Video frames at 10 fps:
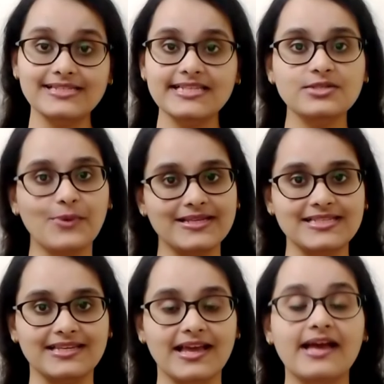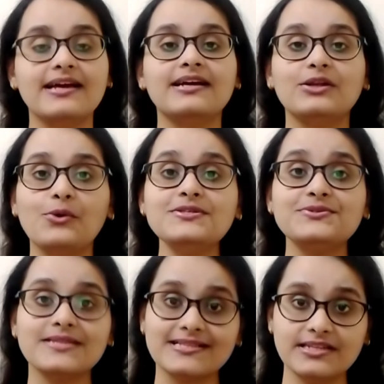1920,
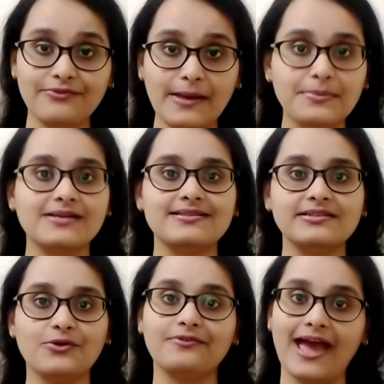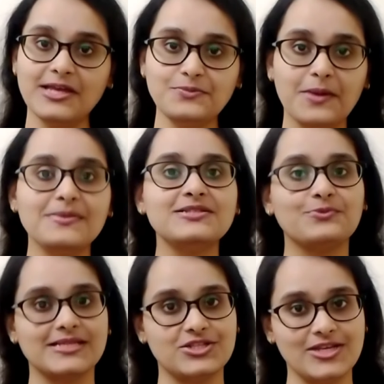close to 65% of cash payments
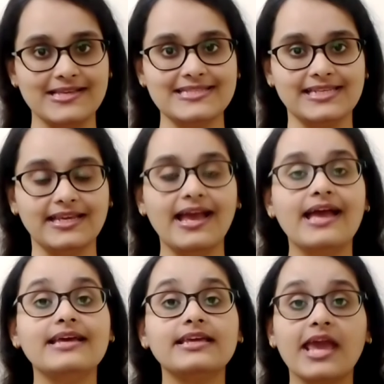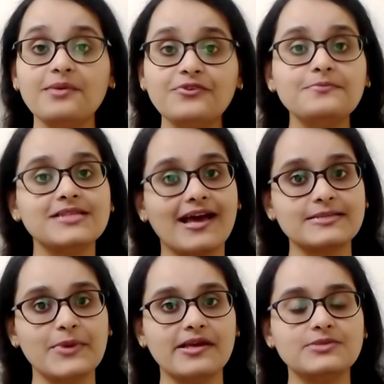towards GST came from
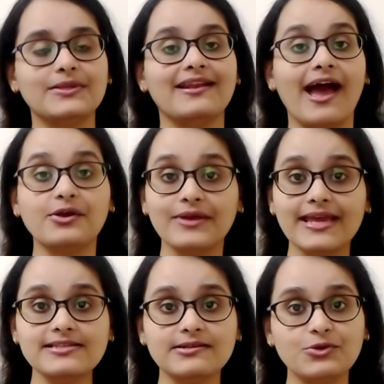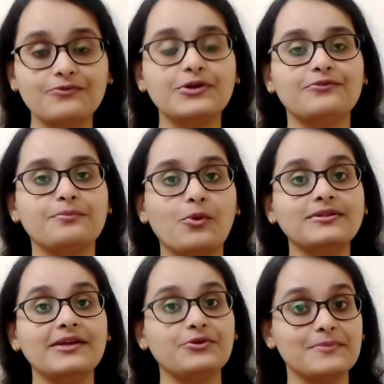taxpayers with an aggregate turnover of
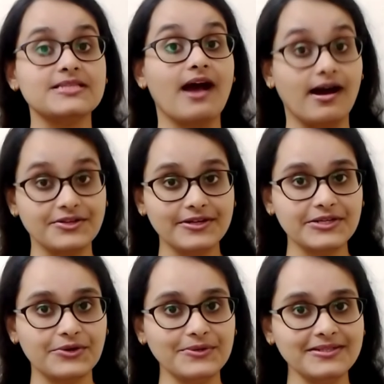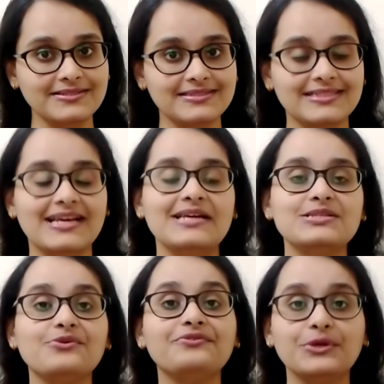more than rupees 100 crore?
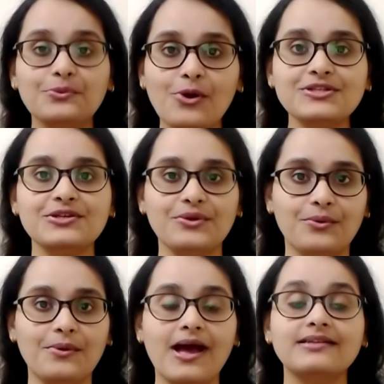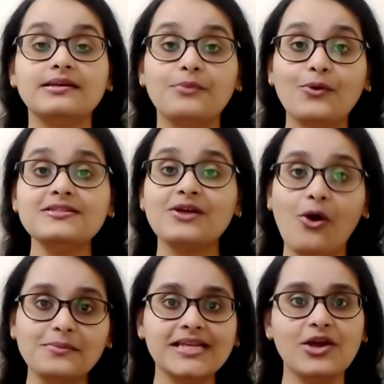So if you want to know the modes
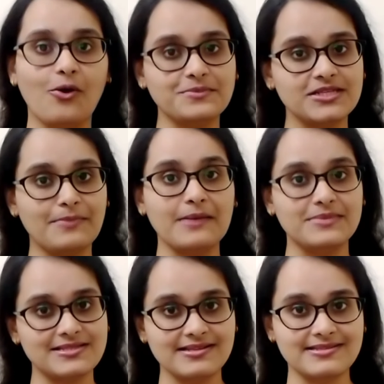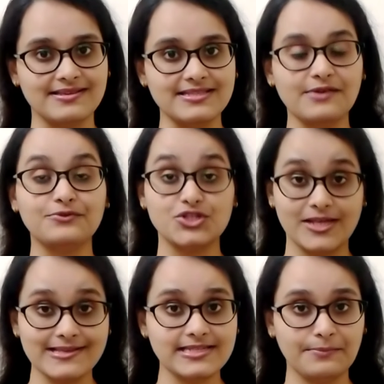commonly opted by businesses for
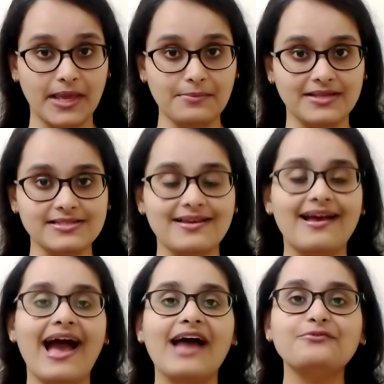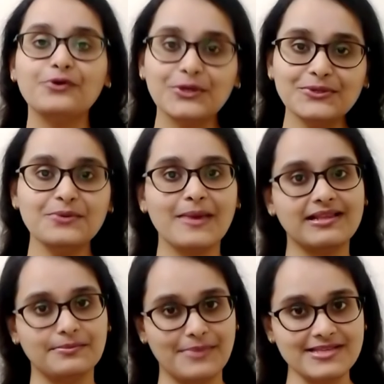GST payment and for you to
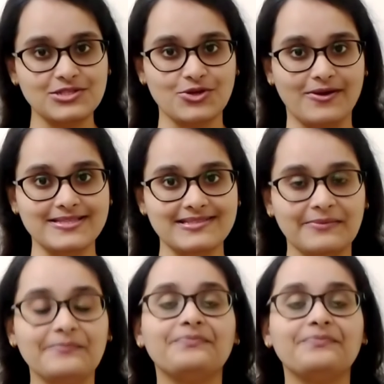make the best choice,